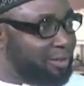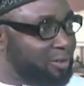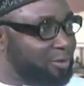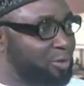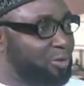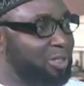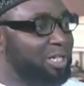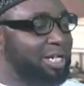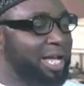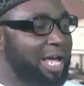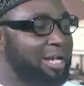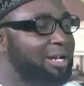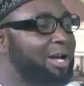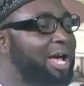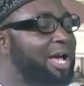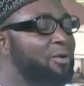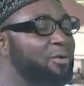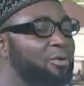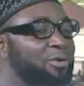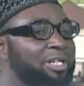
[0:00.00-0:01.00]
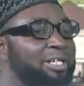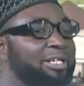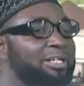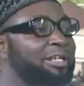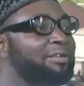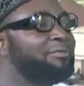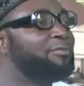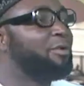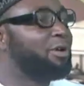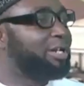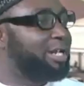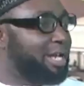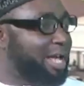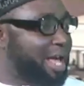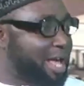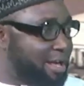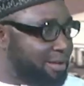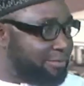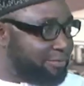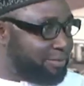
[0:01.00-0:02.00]
So they can only give what they
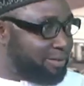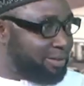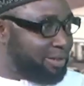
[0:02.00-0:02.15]
have.